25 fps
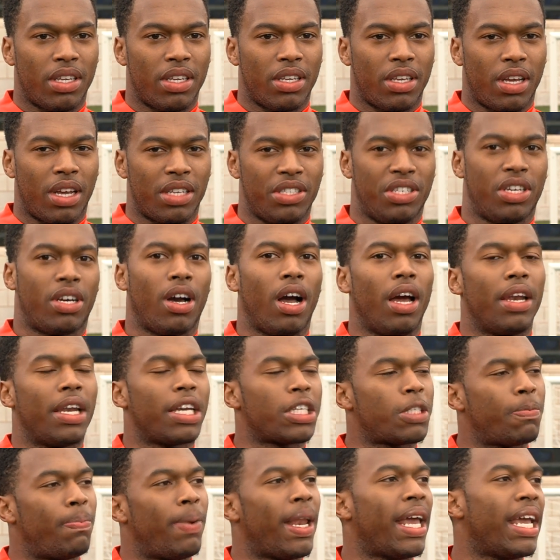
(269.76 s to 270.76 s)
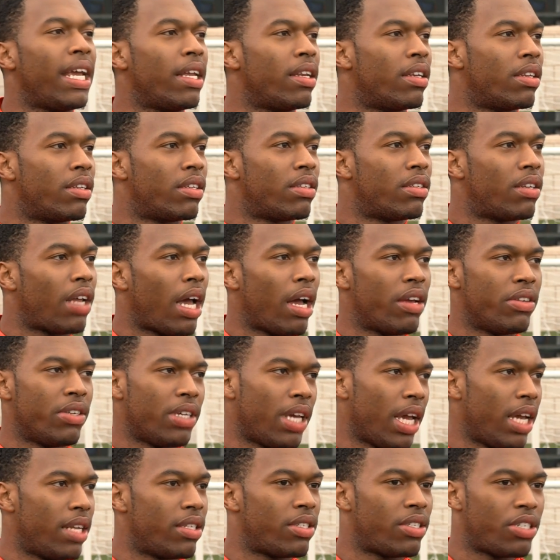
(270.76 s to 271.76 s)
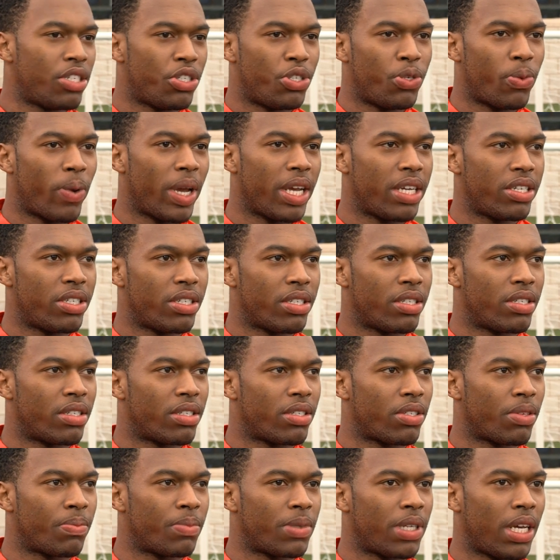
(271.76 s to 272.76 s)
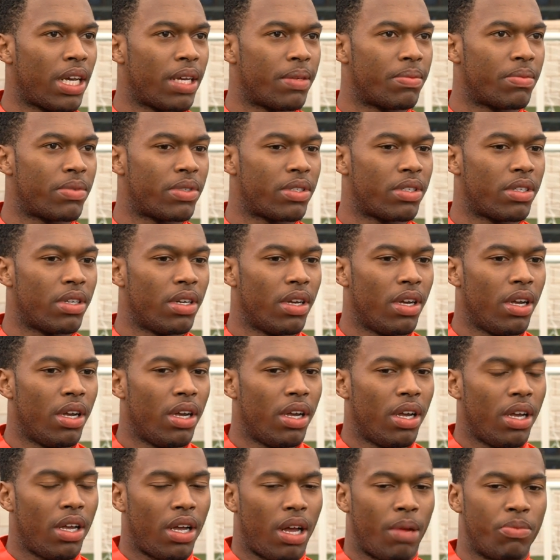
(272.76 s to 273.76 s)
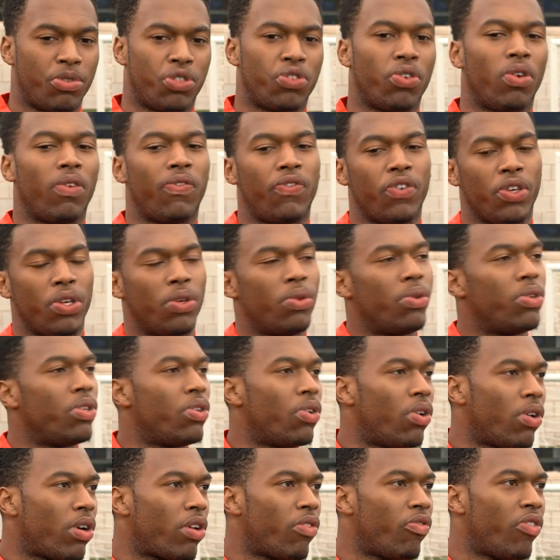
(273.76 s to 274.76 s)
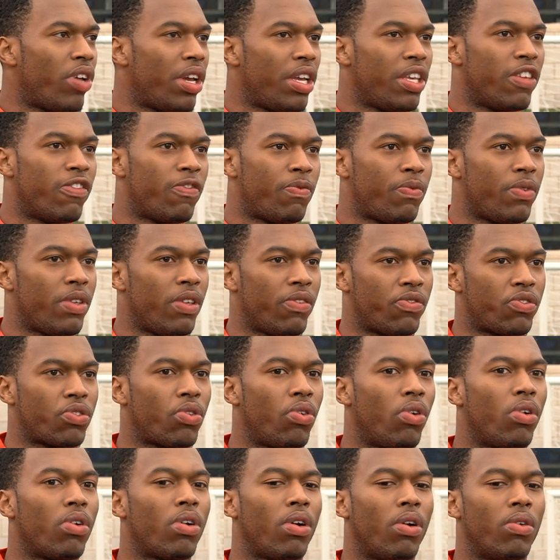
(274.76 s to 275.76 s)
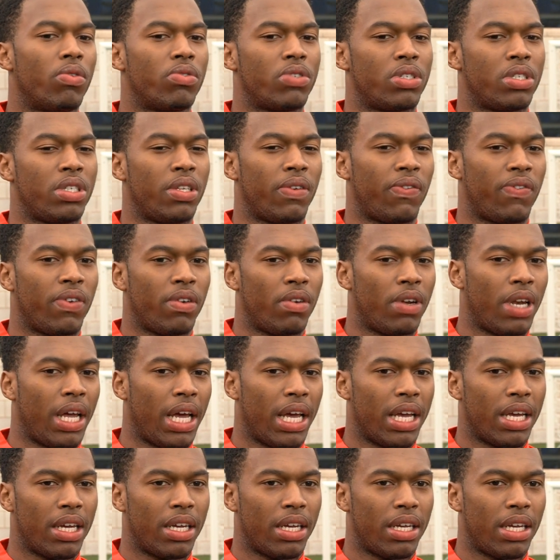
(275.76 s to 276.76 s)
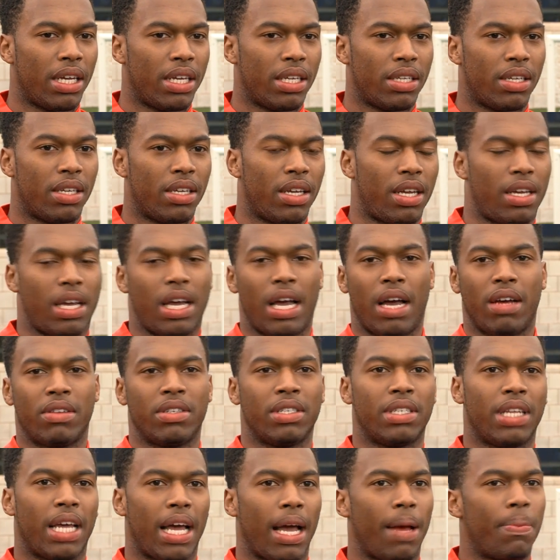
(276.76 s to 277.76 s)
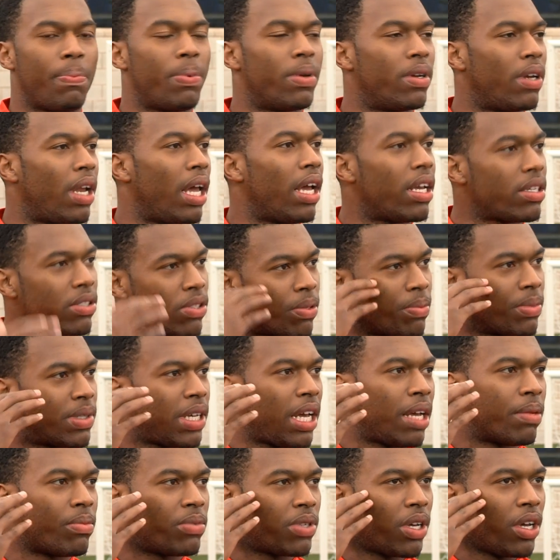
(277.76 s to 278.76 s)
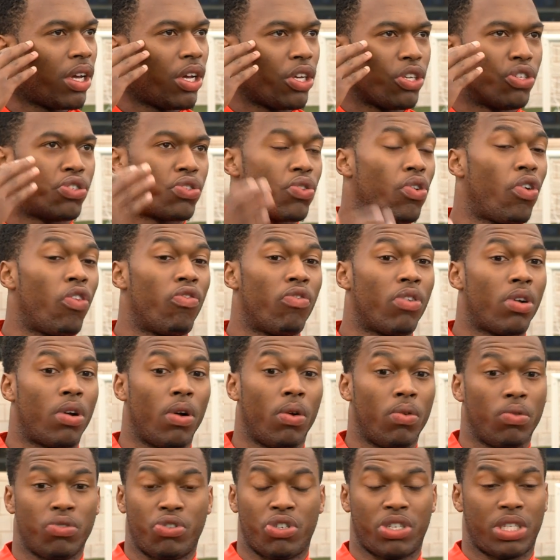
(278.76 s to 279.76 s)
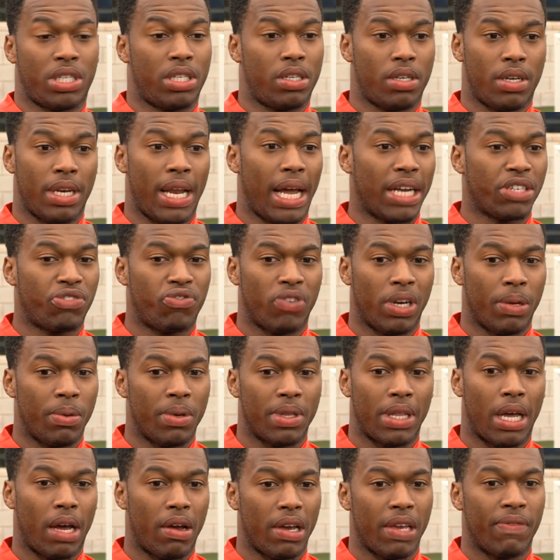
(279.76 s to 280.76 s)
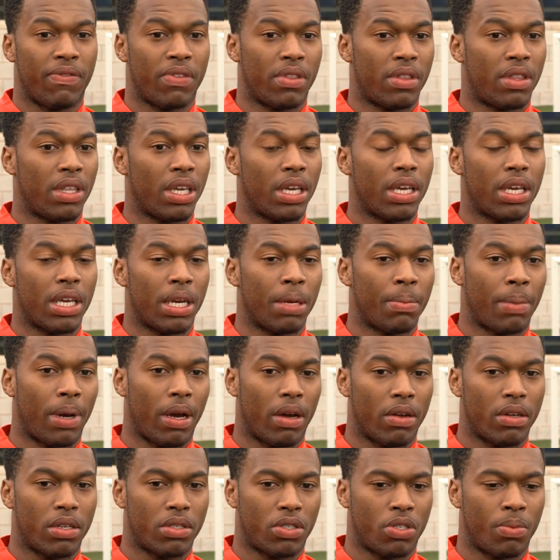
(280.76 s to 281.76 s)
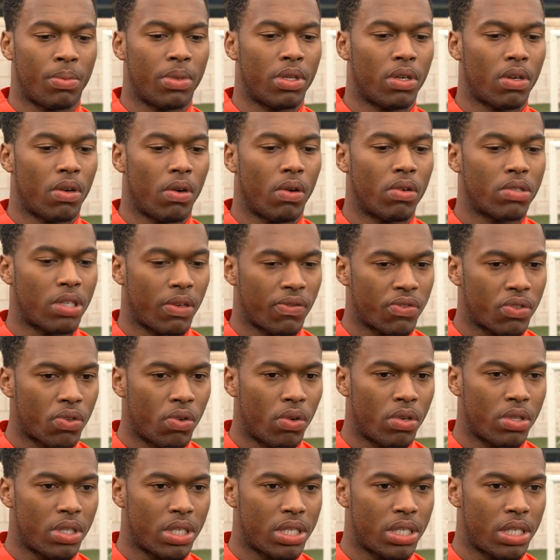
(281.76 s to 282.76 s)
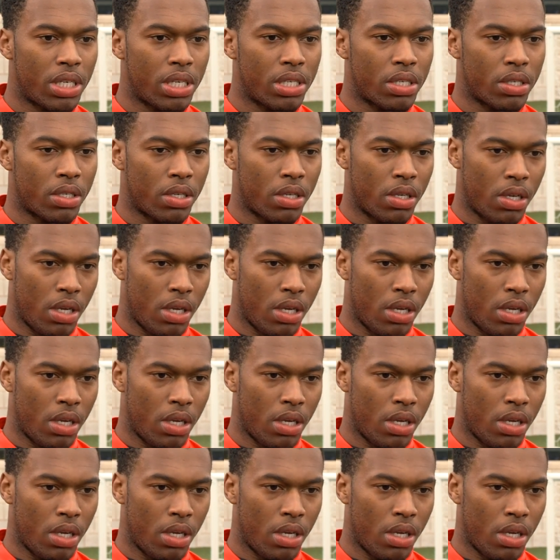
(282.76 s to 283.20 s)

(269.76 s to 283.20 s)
you can't explain how you get in situations sometimes. I'm sure for you in your career, you've scored goals and you feel like, how did that happen? Like sometimes you score a goal just naturally without even thinking about it. Some of the goals I've scored this season,